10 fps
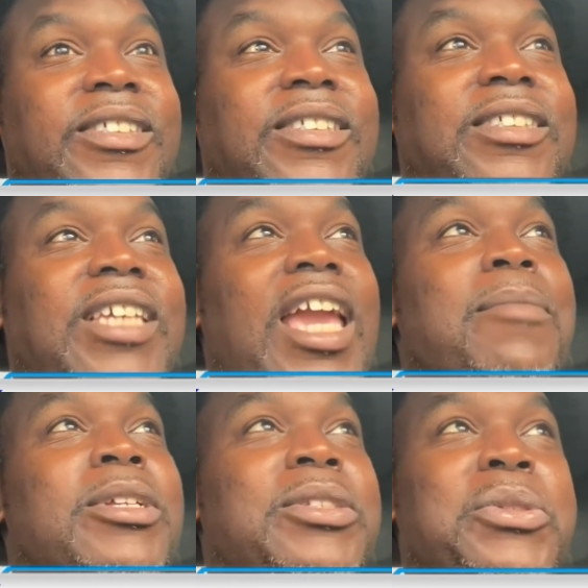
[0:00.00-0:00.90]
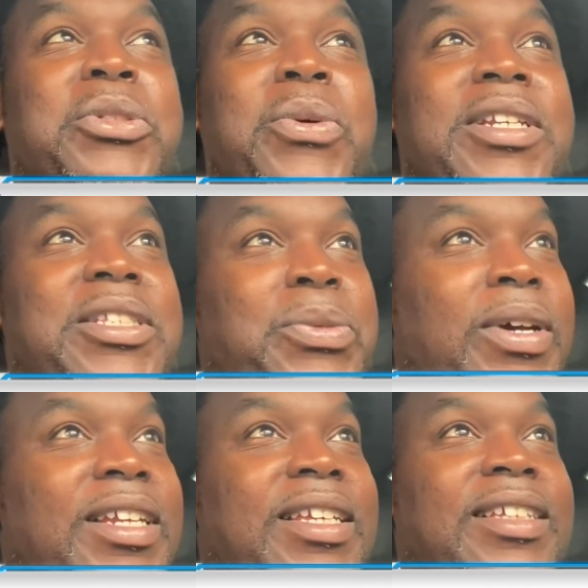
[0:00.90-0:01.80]
came into
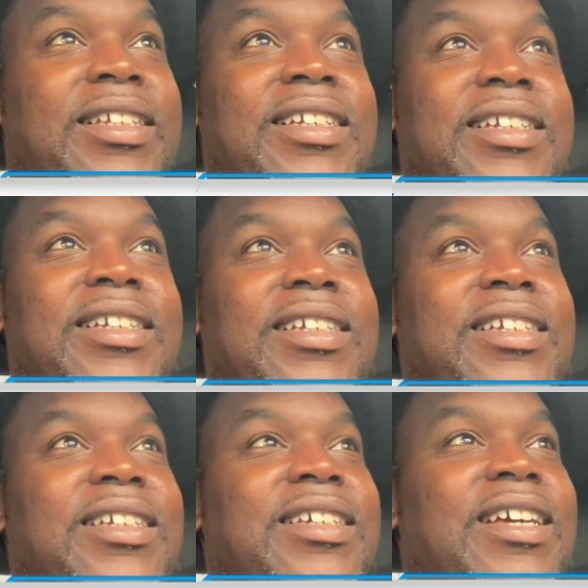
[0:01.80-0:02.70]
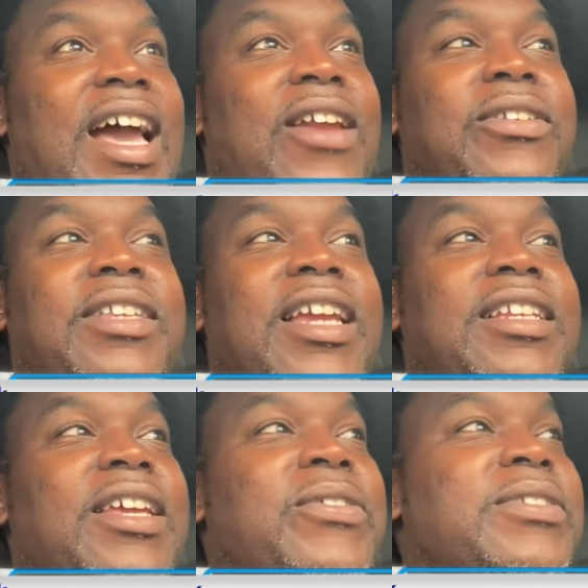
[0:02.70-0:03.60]
2020. I don't think
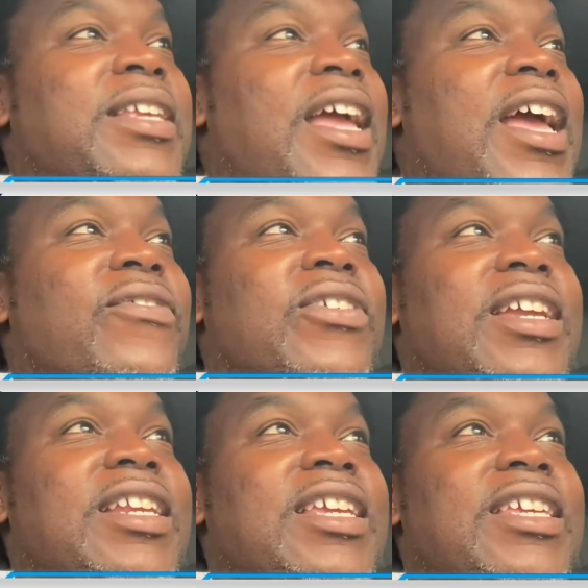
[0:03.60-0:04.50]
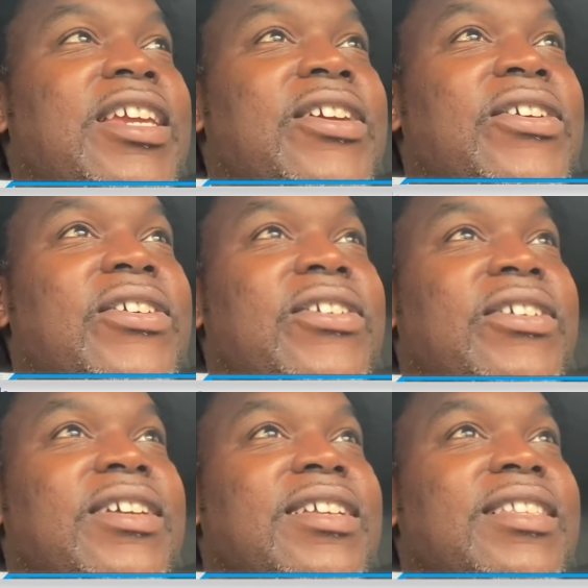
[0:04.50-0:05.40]
there was ever any year
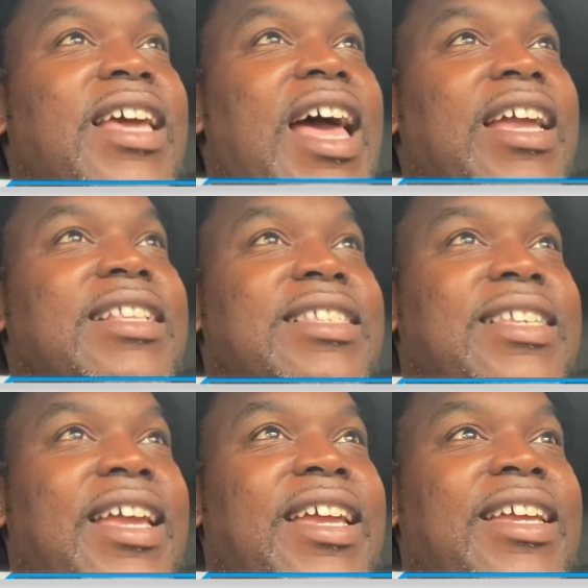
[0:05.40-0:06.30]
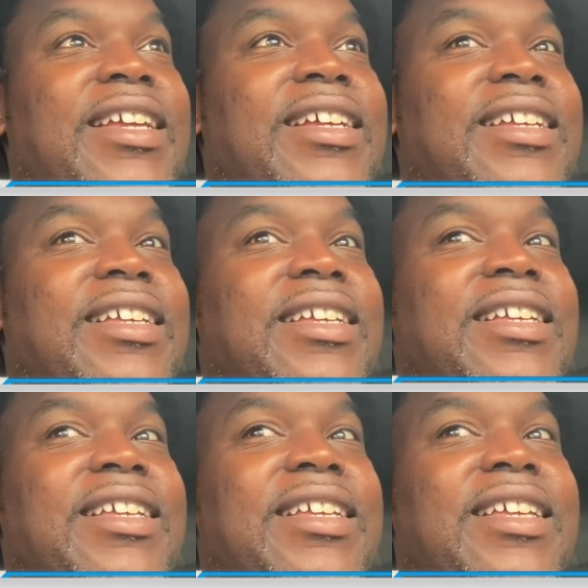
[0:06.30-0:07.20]
that I can say
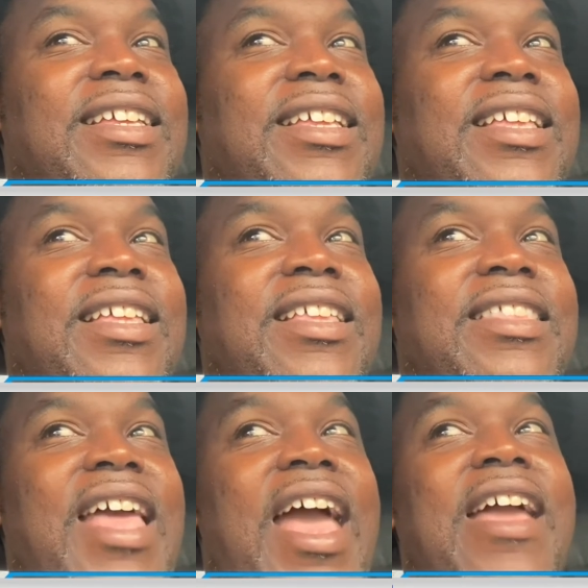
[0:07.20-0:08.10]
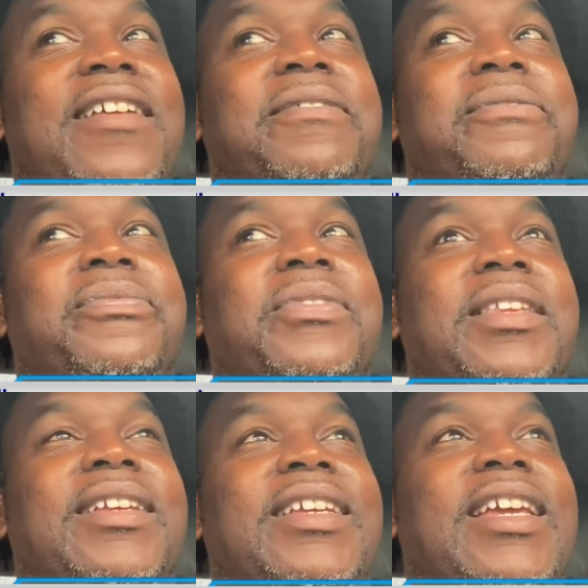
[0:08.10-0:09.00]
that
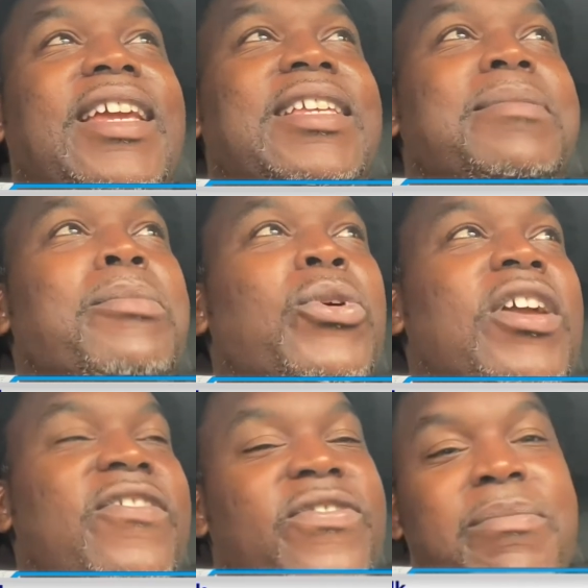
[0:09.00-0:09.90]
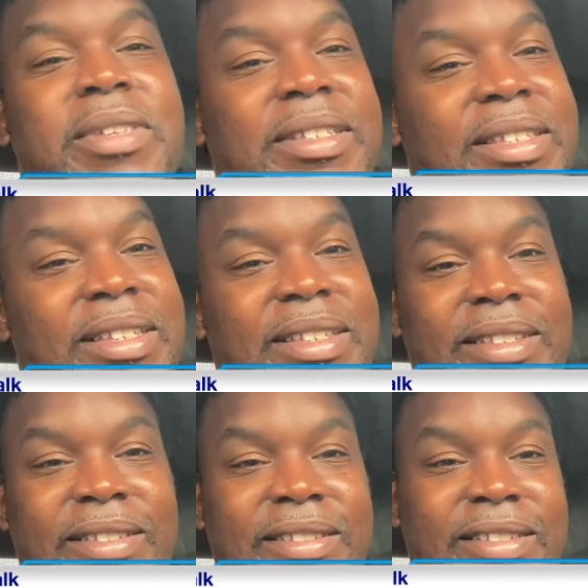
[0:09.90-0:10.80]
is more infamous
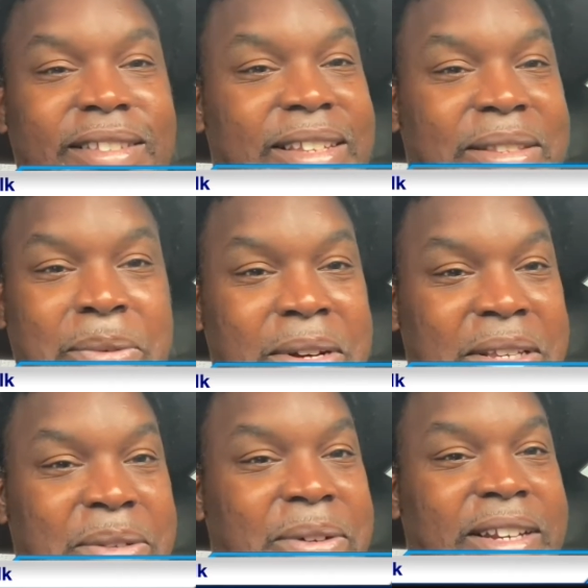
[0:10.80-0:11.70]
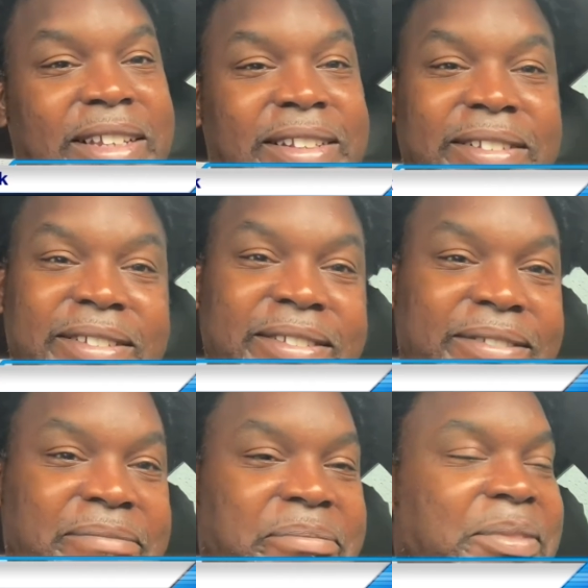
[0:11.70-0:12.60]
in 2020.
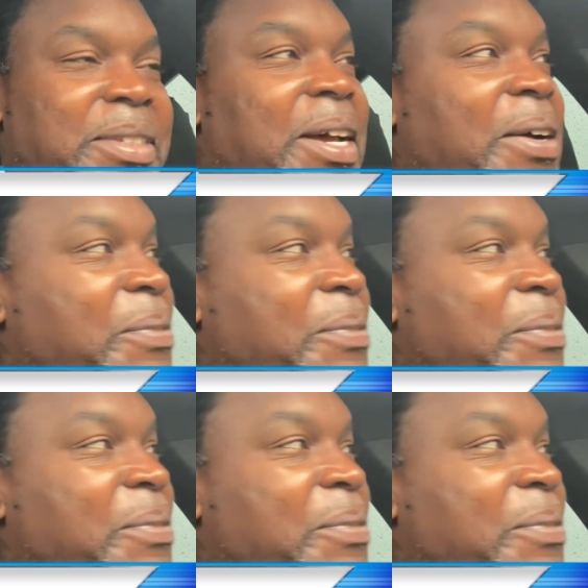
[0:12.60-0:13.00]
So,